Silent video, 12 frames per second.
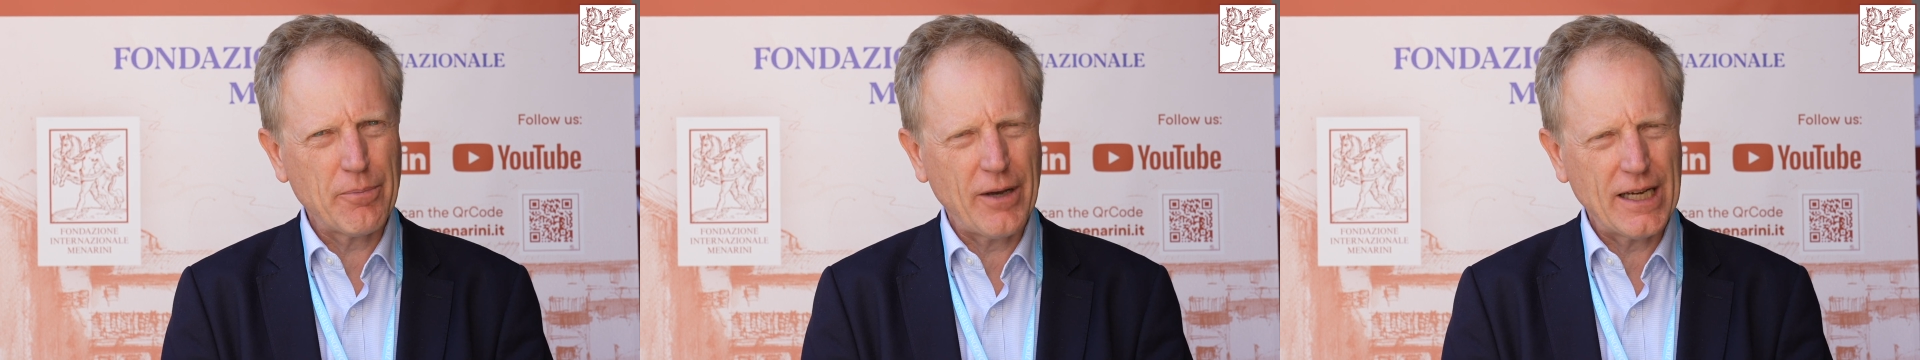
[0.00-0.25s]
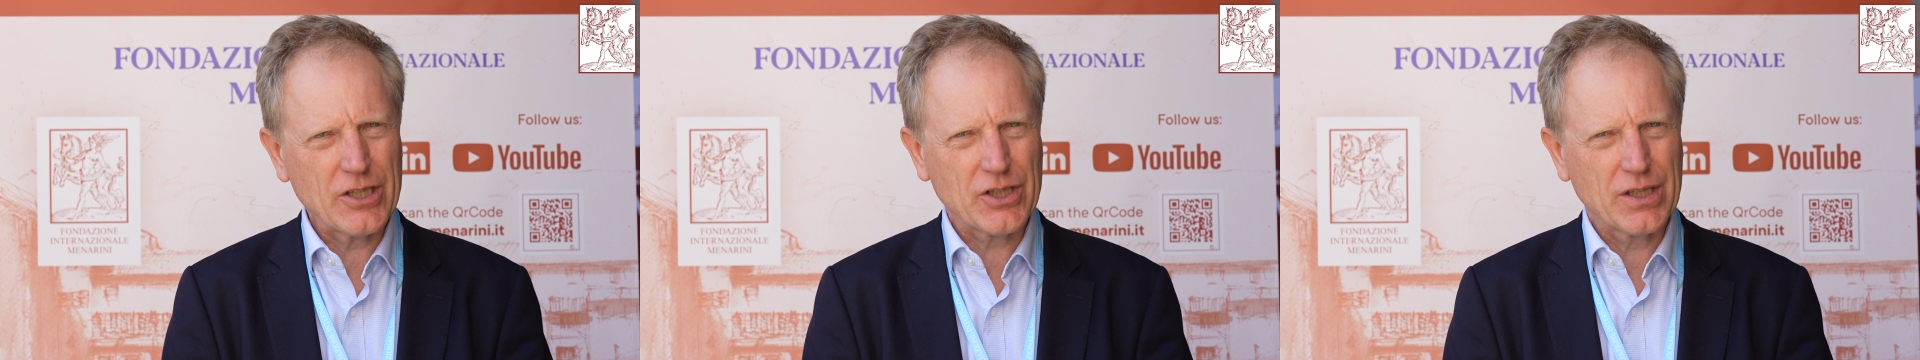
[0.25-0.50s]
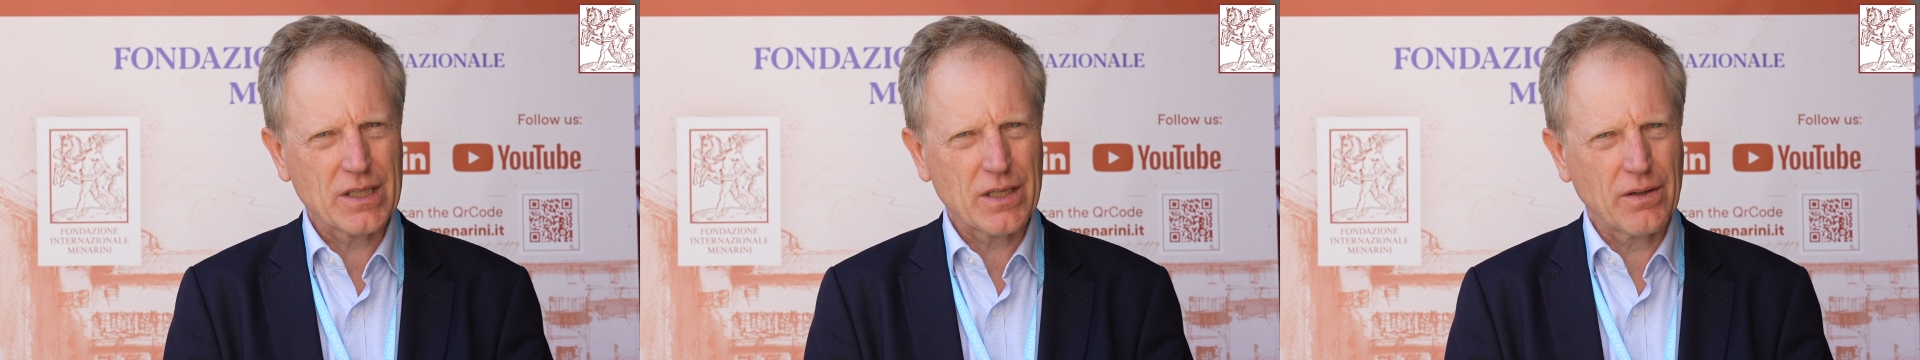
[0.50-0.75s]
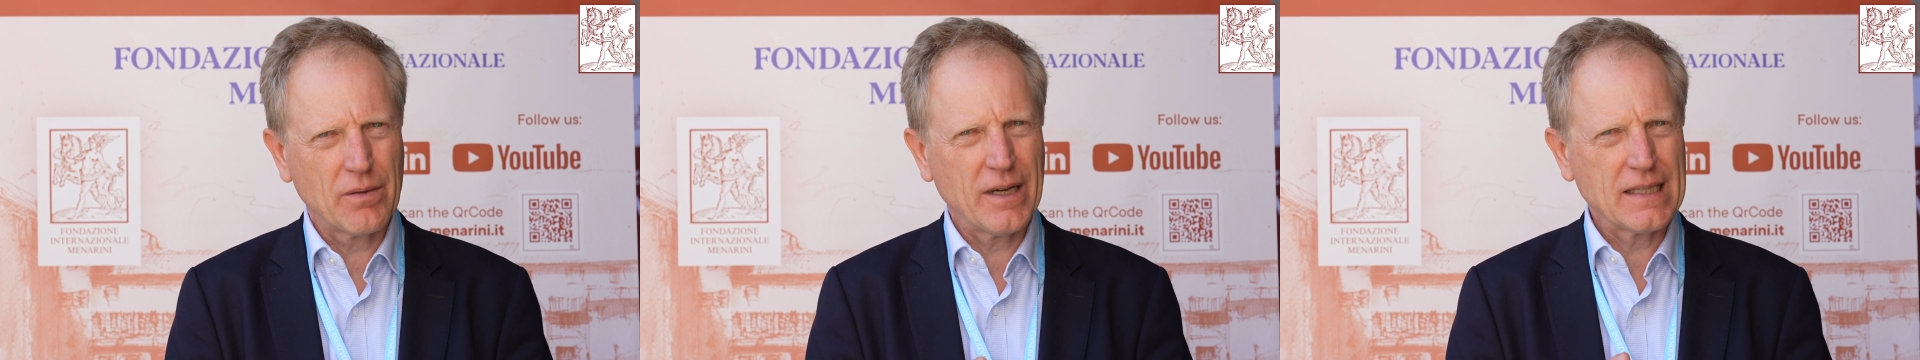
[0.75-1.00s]
patients
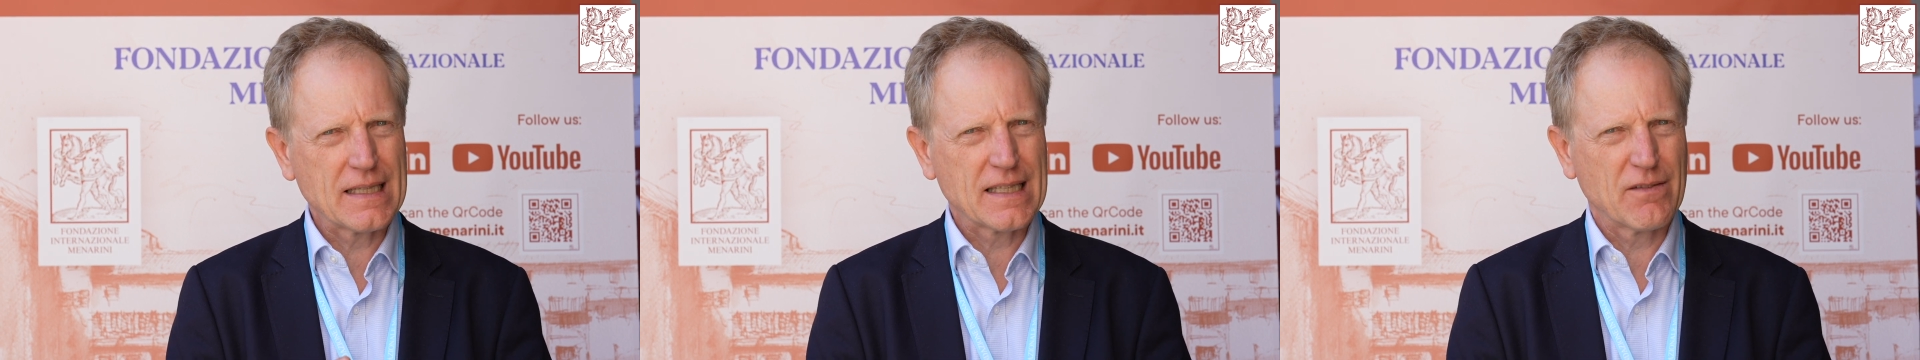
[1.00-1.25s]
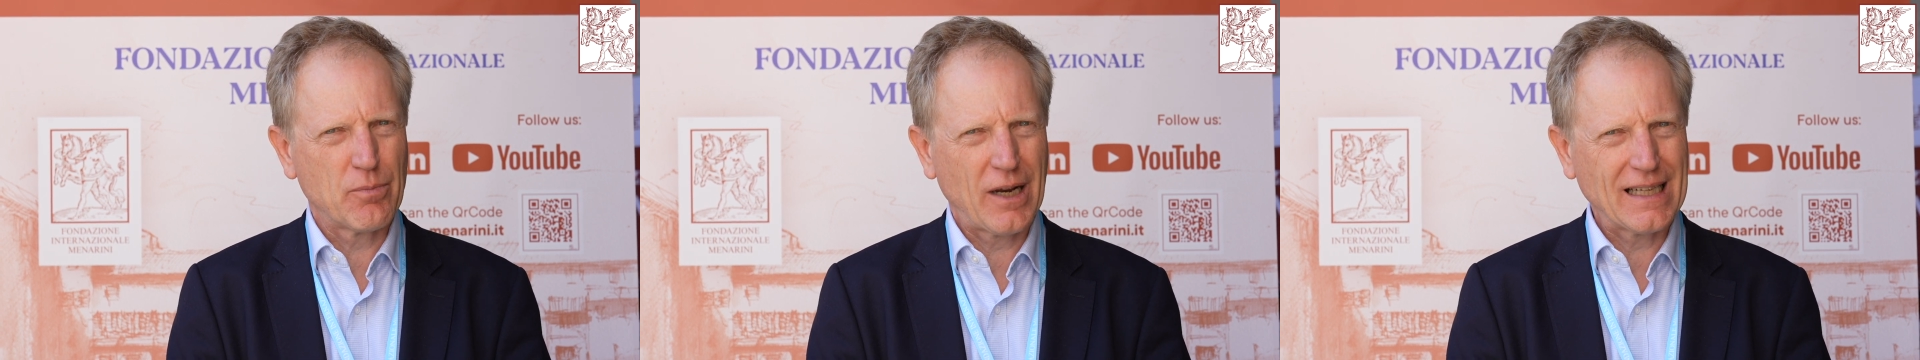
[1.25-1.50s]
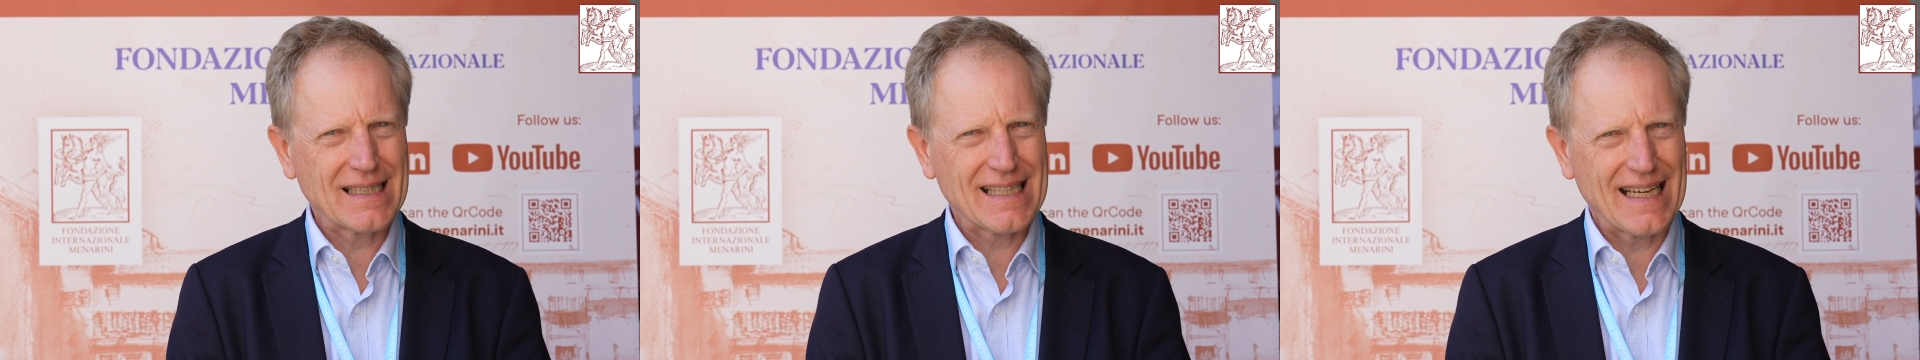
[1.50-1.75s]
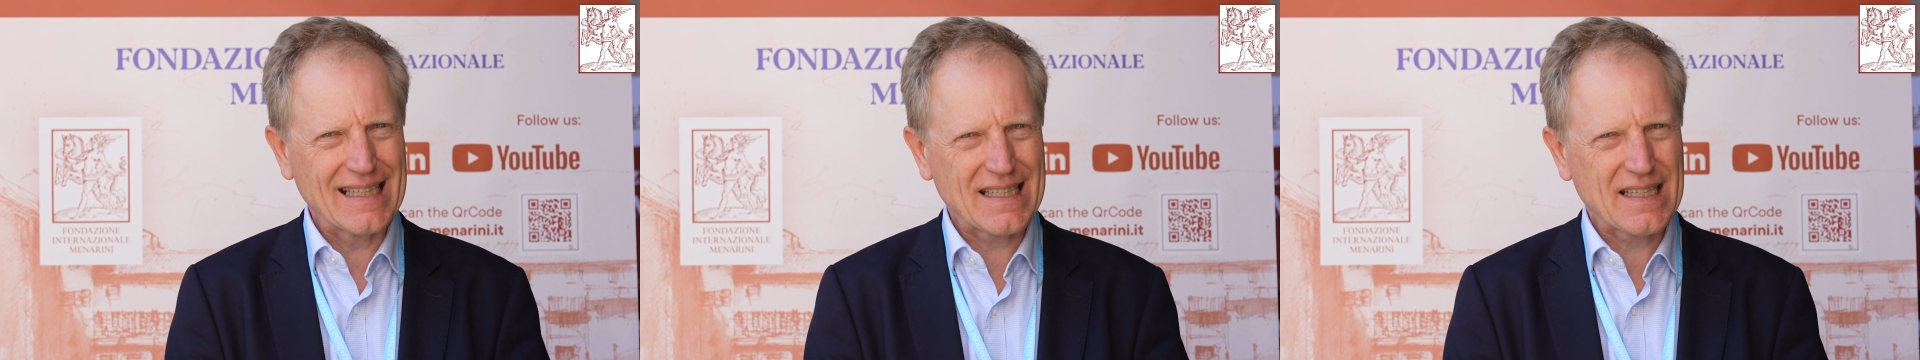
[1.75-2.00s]
on the basis of blood
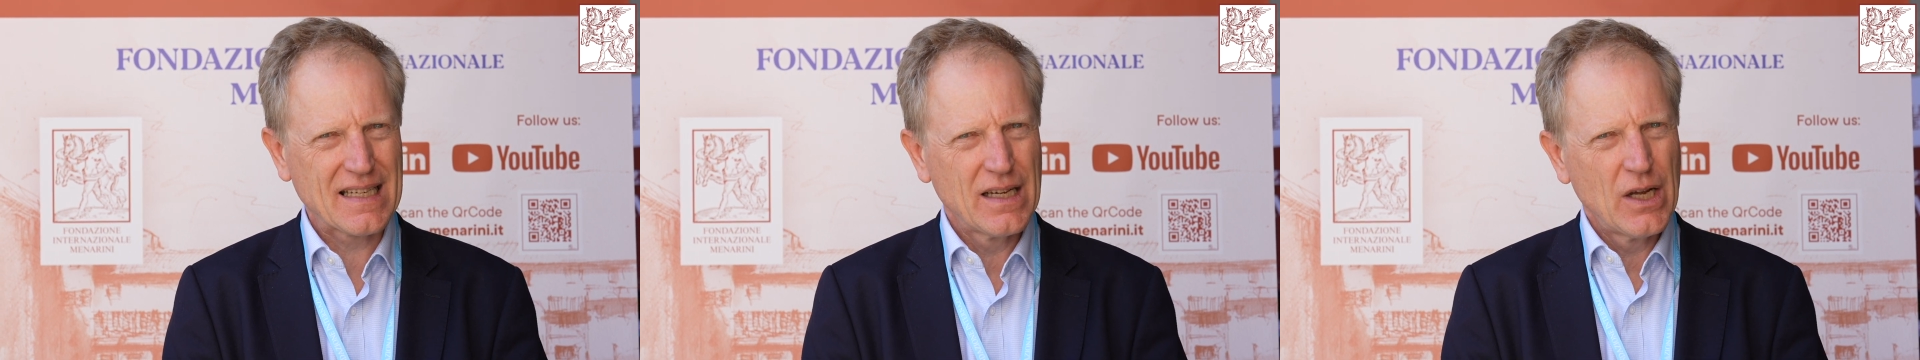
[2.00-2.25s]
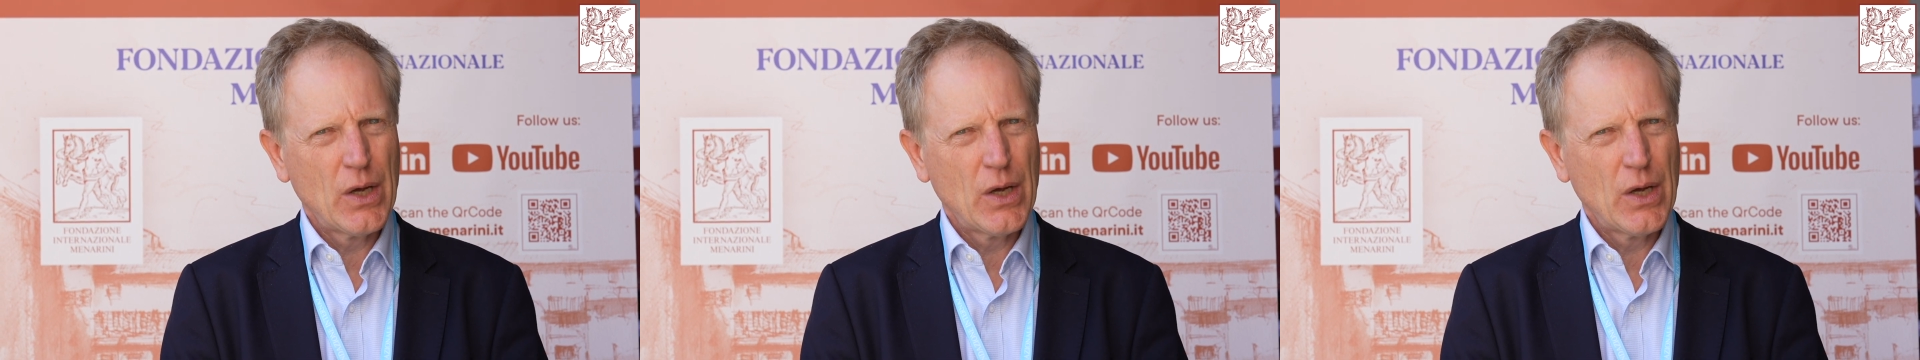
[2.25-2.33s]
tests